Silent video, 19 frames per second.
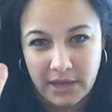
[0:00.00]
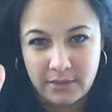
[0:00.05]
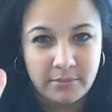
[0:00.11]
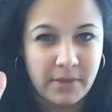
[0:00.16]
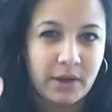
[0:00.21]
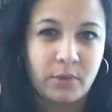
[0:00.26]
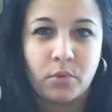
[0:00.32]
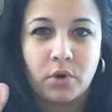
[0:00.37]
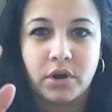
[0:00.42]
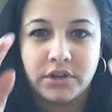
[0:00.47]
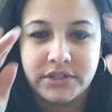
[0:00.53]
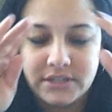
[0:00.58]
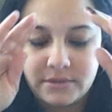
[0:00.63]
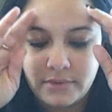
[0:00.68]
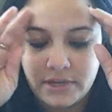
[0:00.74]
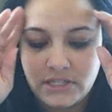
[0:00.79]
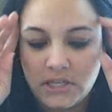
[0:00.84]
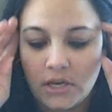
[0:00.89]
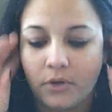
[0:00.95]
in my world,
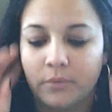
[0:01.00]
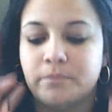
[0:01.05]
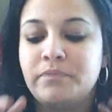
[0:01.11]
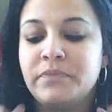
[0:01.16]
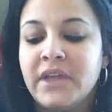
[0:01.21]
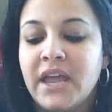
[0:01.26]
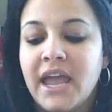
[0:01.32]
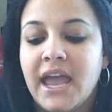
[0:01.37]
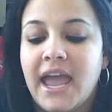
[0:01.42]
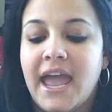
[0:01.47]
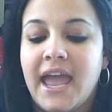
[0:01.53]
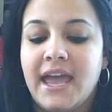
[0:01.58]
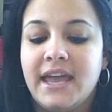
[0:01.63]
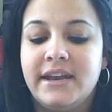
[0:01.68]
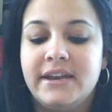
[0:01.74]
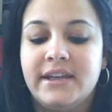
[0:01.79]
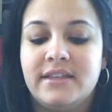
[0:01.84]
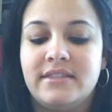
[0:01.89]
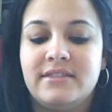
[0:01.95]
in my zone.
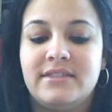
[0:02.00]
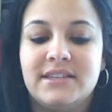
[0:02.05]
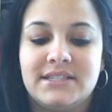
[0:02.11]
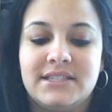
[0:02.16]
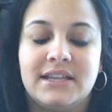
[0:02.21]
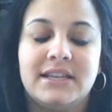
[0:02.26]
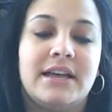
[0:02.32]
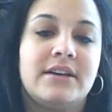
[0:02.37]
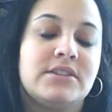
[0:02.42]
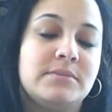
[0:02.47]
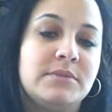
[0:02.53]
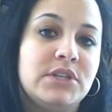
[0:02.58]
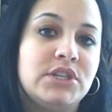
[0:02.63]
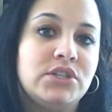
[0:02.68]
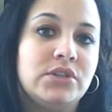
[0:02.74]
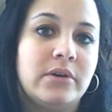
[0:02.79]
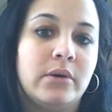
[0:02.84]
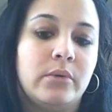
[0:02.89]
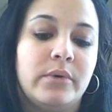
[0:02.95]
And this allows me
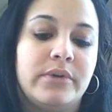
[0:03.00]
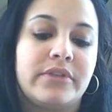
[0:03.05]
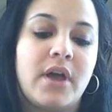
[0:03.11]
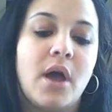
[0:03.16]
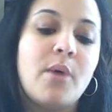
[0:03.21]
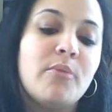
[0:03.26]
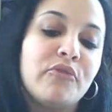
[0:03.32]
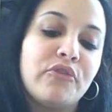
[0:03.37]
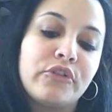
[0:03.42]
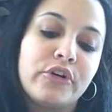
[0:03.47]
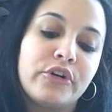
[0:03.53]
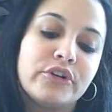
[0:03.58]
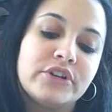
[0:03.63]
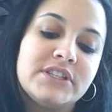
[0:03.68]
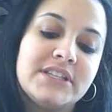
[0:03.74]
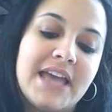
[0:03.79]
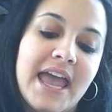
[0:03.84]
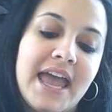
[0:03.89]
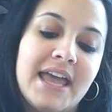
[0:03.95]
to do it with
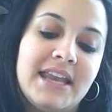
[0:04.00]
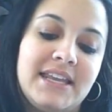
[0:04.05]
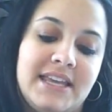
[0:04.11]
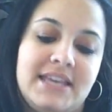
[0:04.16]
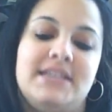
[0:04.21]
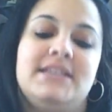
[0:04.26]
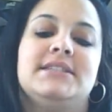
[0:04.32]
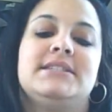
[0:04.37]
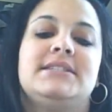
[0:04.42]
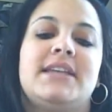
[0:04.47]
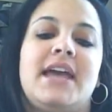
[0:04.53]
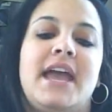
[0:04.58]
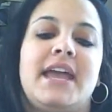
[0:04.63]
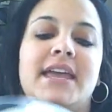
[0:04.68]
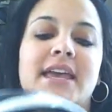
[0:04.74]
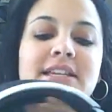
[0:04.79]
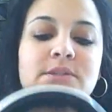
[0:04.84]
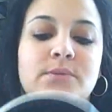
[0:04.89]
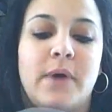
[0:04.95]
comfort and ease.
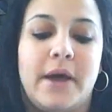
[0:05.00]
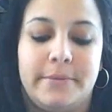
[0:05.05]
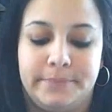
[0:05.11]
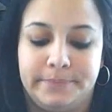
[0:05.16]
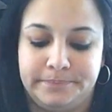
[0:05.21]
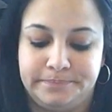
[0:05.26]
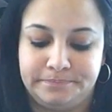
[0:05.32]
And guess what?